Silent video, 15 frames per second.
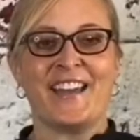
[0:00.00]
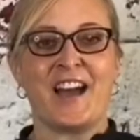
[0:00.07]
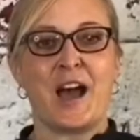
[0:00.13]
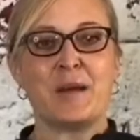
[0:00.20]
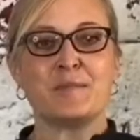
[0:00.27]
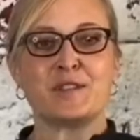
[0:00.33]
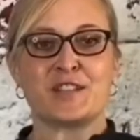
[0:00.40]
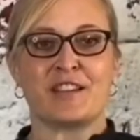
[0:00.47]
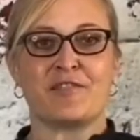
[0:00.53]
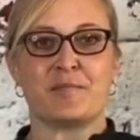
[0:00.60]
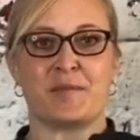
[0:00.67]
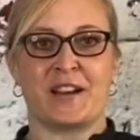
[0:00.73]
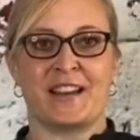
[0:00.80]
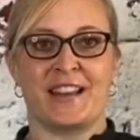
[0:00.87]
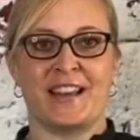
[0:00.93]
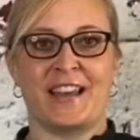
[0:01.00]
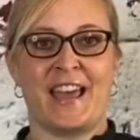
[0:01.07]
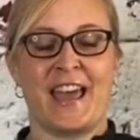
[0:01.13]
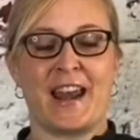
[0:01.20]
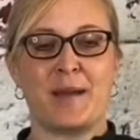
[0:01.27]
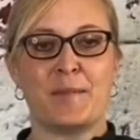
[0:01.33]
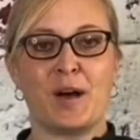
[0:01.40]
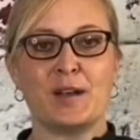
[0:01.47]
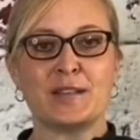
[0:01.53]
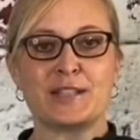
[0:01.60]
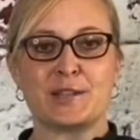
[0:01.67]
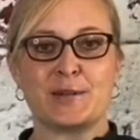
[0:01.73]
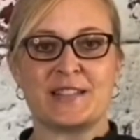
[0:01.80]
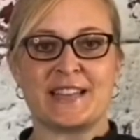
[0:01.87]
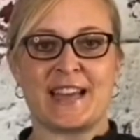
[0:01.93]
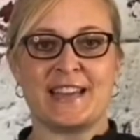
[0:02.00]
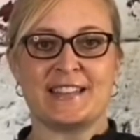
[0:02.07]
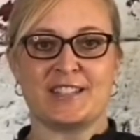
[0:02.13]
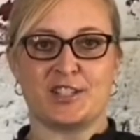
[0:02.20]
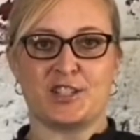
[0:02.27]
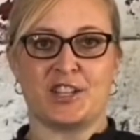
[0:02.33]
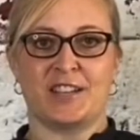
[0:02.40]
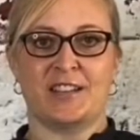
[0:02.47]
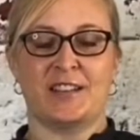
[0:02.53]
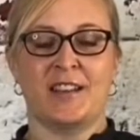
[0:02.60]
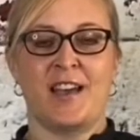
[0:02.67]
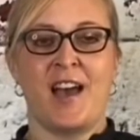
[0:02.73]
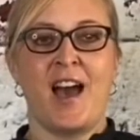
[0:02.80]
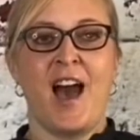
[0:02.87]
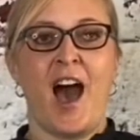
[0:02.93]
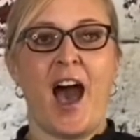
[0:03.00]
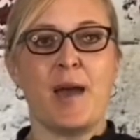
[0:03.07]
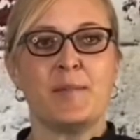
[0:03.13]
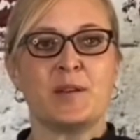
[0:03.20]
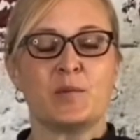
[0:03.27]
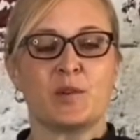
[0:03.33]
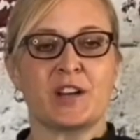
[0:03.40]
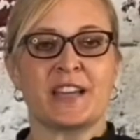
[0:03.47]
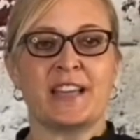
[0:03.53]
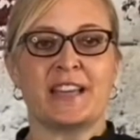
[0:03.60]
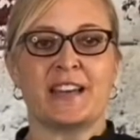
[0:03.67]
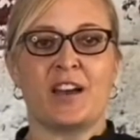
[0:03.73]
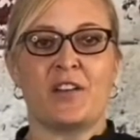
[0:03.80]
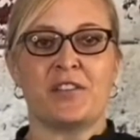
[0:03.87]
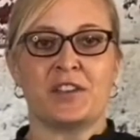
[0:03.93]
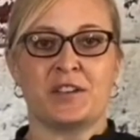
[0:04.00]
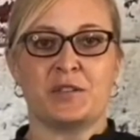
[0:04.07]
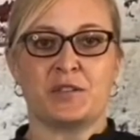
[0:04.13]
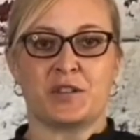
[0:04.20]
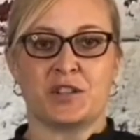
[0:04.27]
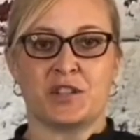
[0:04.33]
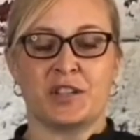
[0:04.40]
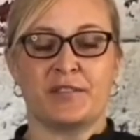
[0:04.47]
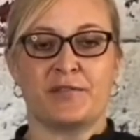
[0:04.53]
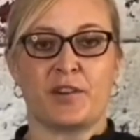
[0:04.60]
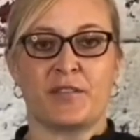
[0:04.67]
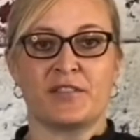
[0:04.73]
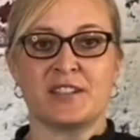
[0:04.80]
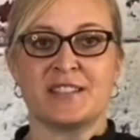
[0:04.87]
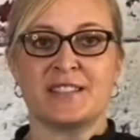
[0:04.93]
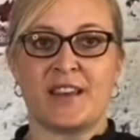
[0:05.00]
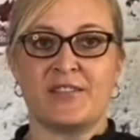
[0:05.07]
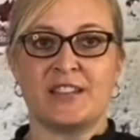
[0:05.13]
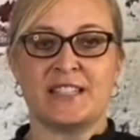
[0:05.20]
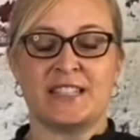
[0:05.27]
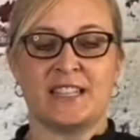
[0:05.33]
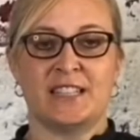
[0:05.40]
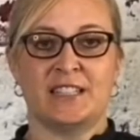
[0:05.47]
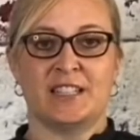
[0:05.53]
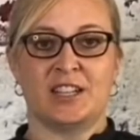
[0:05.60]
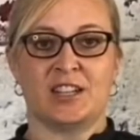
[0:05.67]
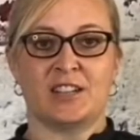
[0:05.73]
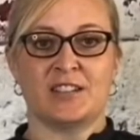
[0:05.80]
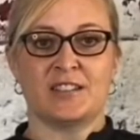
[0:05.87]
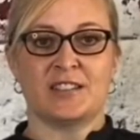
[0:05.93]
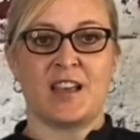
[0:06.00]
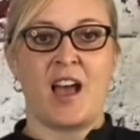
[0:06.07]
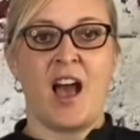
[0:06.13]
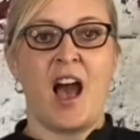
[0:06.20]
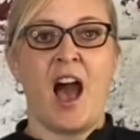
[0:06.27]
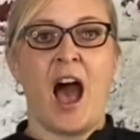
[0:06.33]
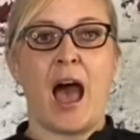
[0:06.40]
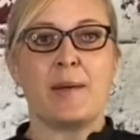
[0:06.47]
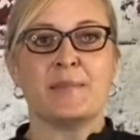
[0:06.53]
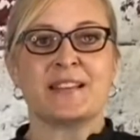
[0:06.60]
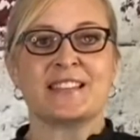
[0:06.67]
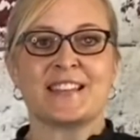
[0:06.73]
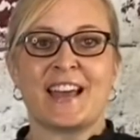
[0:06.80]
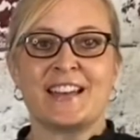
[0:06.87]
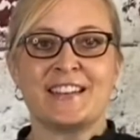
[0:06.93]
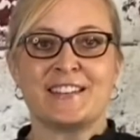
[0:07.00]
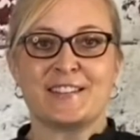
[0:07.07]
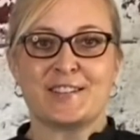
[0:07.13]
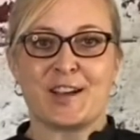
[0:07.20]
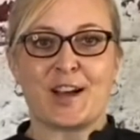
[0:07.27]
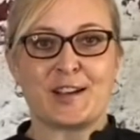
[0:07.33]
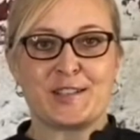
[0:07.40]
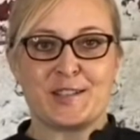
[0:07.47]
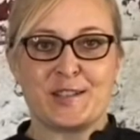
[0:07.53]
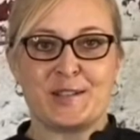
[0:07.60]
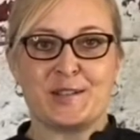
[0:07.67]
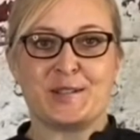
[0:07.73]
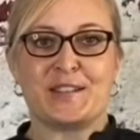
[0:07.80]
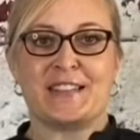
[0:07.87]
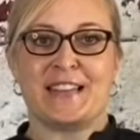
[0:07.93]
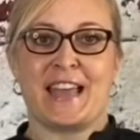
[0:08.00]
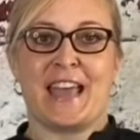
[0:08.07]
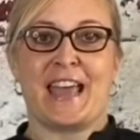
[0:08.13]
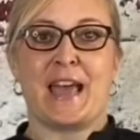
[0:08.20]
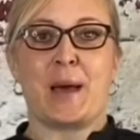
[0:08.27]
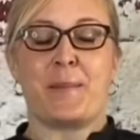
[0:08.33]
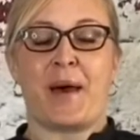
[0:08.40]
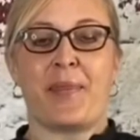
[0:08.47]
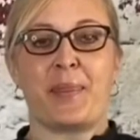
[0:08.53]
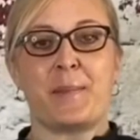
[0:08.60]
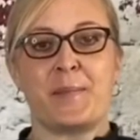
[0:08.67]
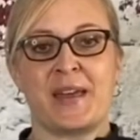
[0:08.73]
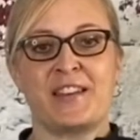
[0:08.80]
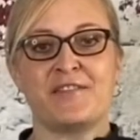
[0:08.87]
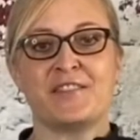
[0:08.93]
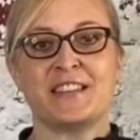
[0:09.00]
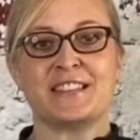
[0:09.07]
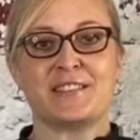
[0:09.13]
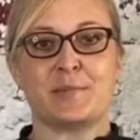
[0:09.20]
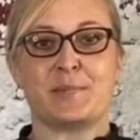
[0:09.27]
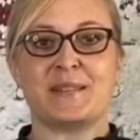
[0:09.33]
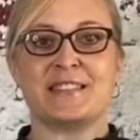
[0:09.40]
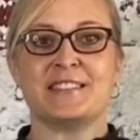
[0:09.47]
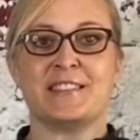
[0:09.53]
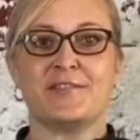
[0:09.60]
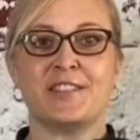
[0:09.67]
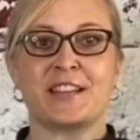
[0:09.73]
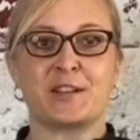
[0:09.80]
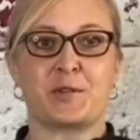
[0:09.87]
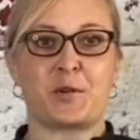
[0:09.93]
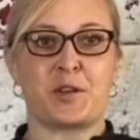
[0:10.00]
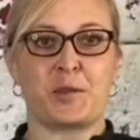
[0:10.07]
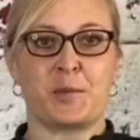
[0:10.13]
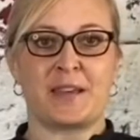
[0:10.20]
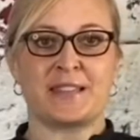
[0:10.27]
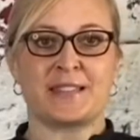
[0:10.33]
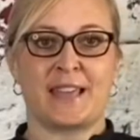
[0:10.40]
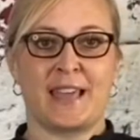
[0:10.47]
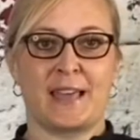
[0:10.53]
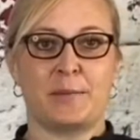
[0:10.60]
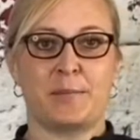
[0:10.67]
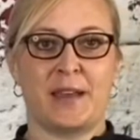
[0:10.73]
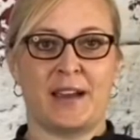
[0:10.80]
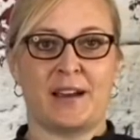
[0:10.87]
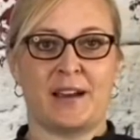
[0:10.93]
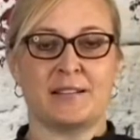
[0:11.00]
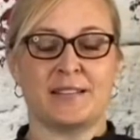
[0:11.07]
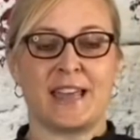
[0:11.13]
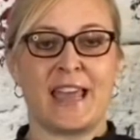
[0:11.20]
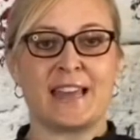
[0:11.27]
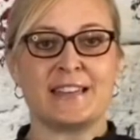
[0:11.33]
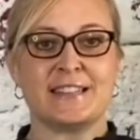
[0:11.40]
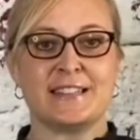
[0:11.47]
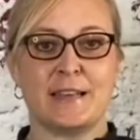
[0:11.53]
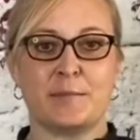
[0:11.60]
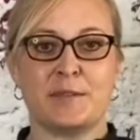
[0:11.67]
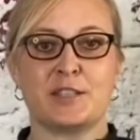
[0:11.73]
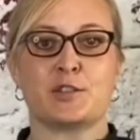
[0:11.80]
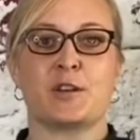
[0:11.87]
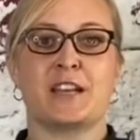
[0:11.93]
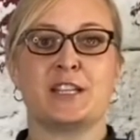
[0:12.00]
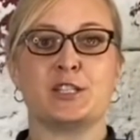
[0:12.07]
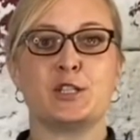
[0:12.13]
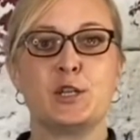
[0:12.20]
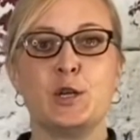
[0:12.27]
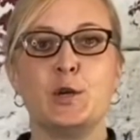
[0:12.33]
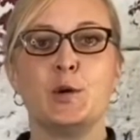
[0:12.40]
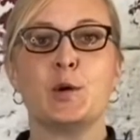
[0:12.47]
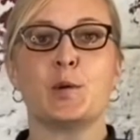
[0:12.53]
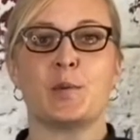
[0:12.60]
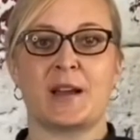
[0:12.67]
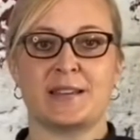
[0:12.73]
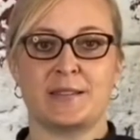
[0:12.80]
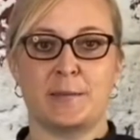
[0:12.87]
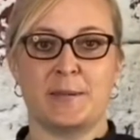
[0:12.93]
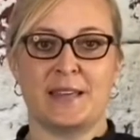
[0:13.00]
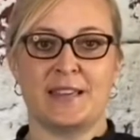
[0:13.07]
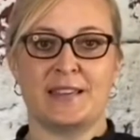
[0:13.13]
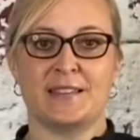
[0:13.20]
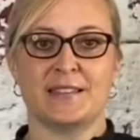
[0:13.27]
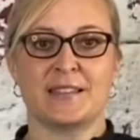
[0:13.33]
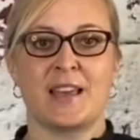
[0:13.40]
I'm Chef Brenda, and I'm also a dietitian. I've been working in health and nutrition for over 17 years. I'm excited to talk to you today about the benefits of Pacific Northwest canned pears and to demonstrate two recipes: